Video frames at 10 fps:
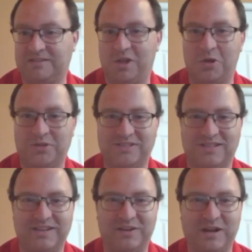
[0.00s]
long as
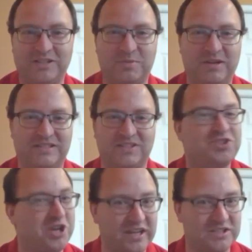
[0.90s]
the linear algebra
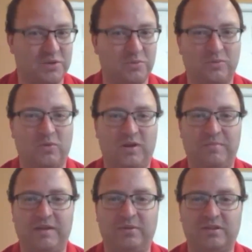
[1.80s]
doesn't change, I want to
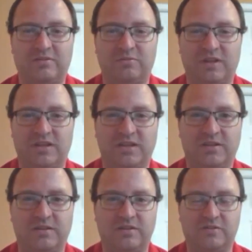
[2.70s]
be able to
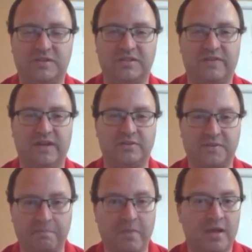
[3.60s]
continue to use these
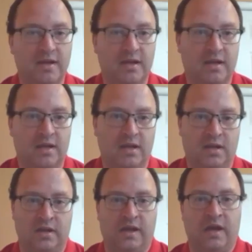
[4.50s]
videos.
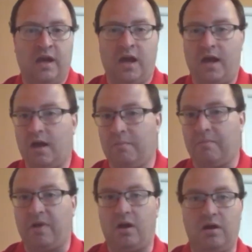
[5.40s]

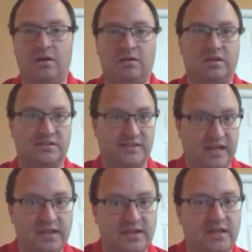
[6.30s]
The
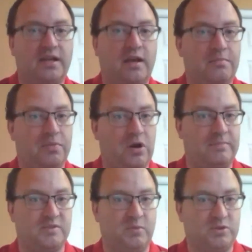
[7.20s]
second thing, and
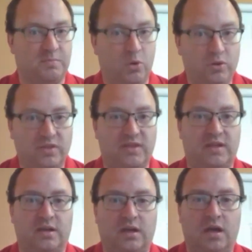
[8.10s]
perhaps the most important
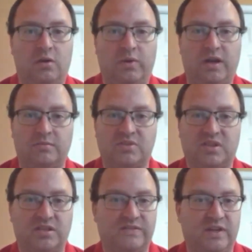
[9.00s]
thing when it comes
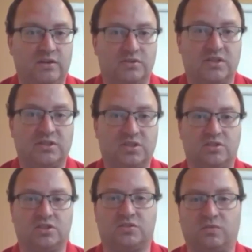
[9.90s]
to these videos, is
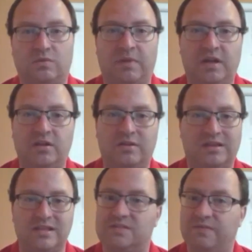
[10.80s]
to just remind you
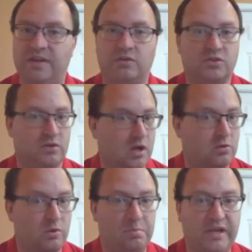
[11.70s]
that these videos are
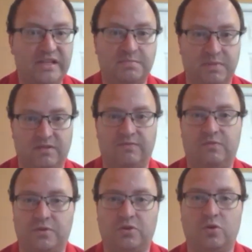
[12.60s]
not a replacement
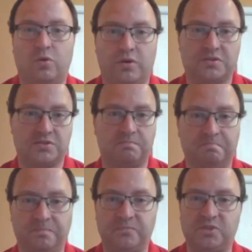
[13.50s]
for the course.
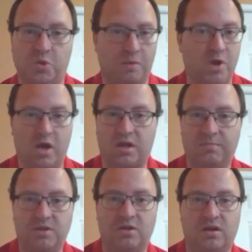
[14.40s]
So I'm not going
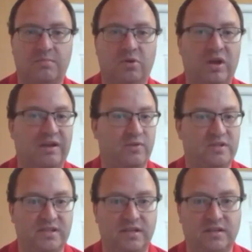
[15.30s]
to be talking about
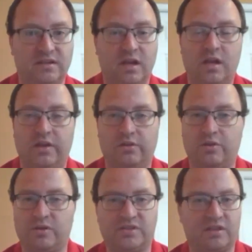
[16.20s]
everything. You'll
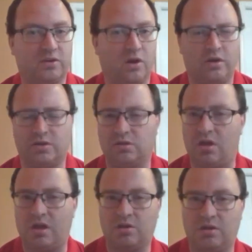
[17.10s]
notice that there aren't
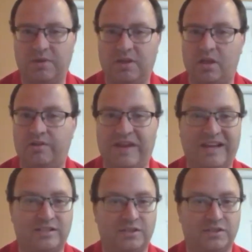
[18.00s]
going to be a lot of
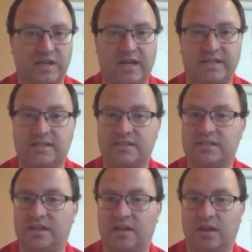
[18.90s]

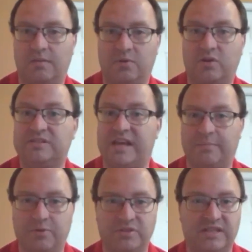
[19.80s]
exercises or
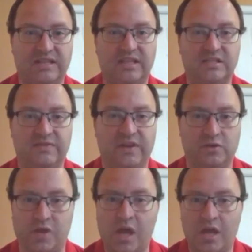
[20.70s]
examples in these
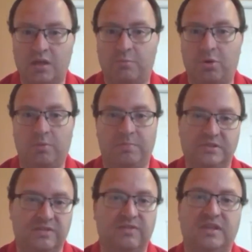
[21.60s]
videos. The
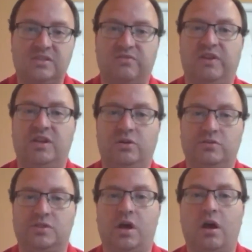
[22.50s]
purpose of these
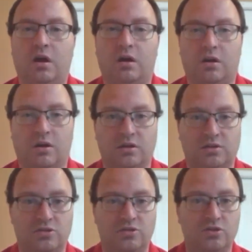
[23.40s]
videos are
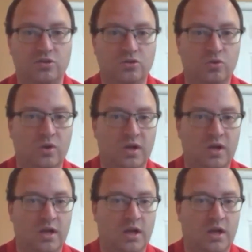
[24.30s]
to